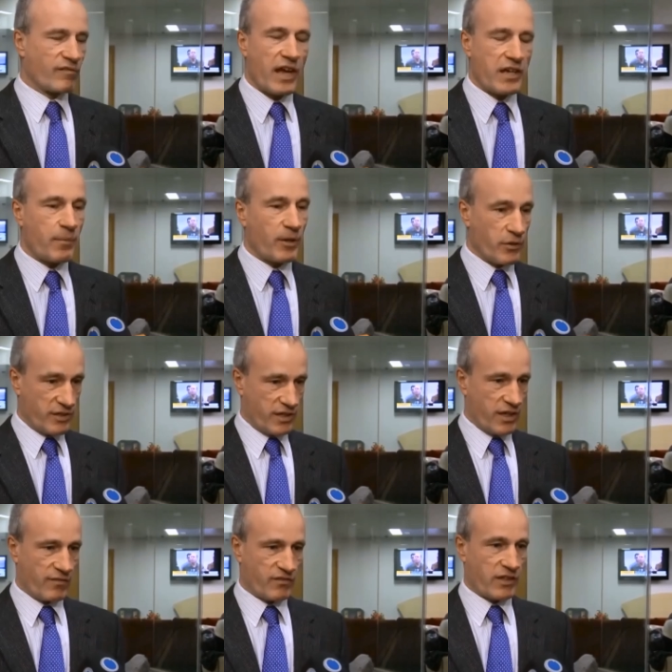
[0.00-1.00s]
For anybody who's
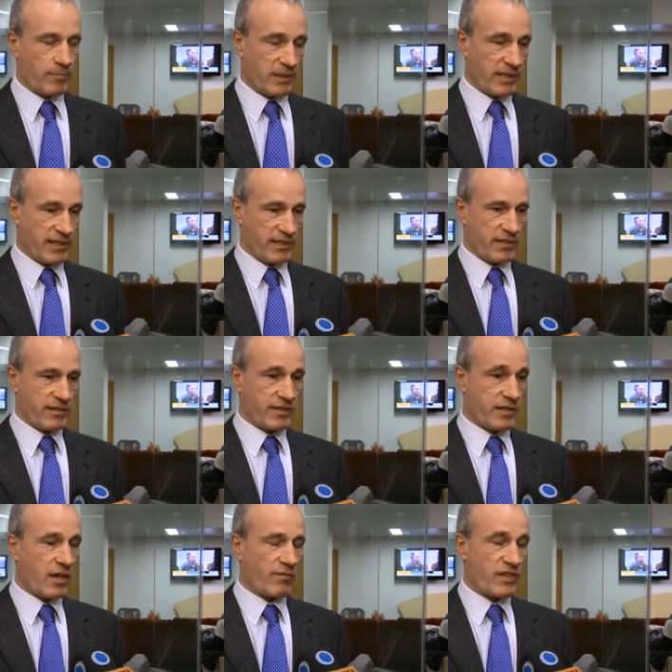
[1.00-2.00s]
served in the police
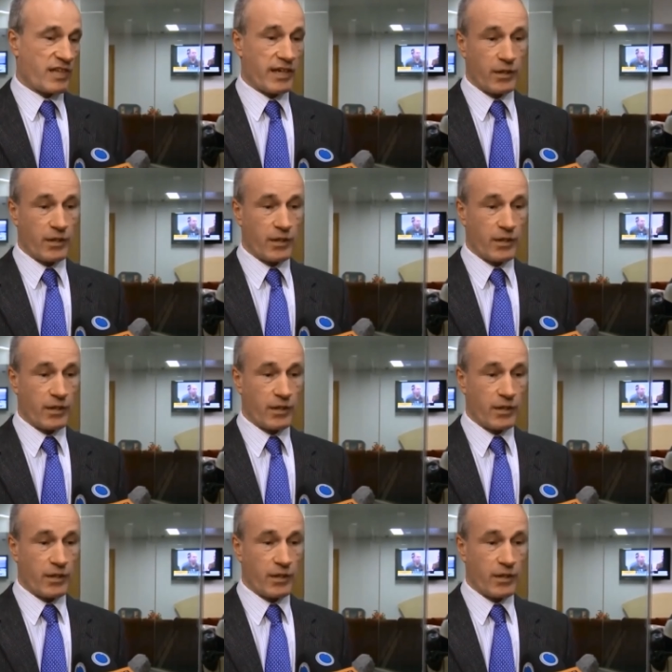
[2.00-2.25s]
service